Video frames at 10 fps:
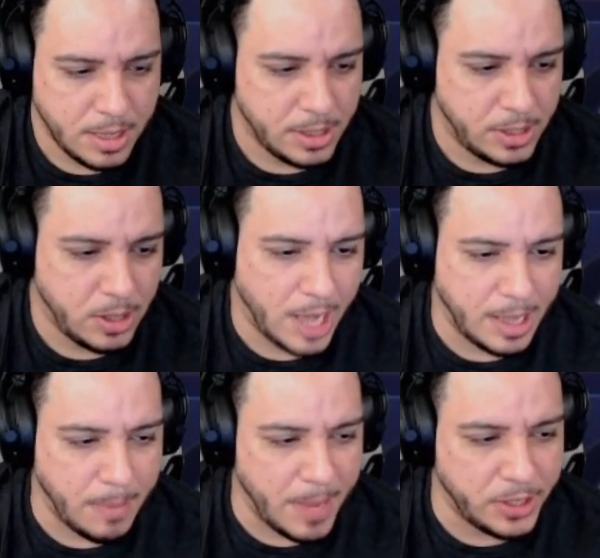So
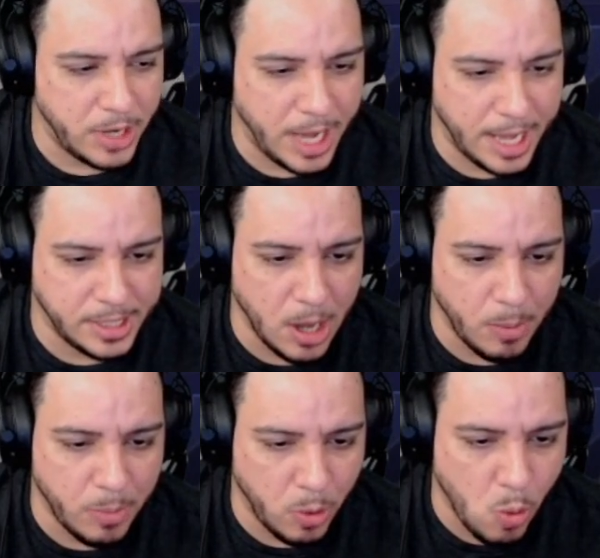as I mentioned, it's
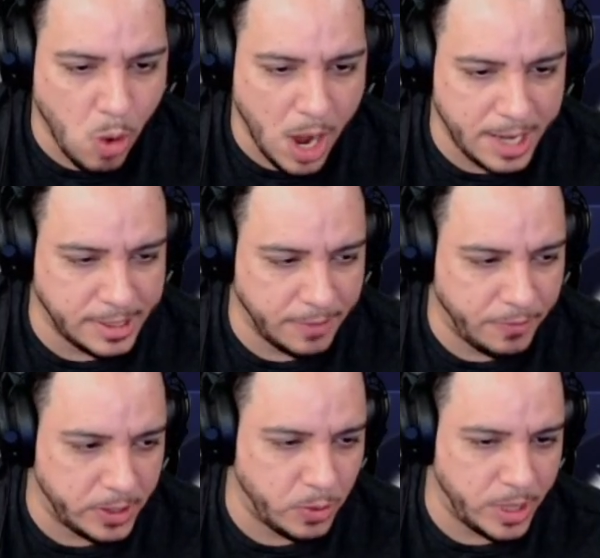number 1. It's the
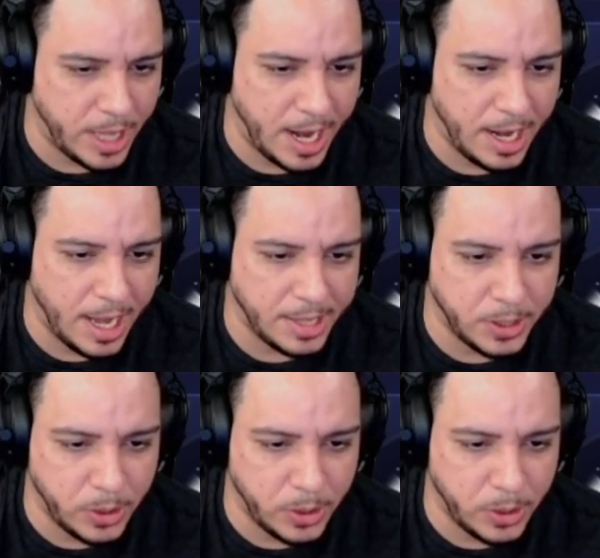first one that I like to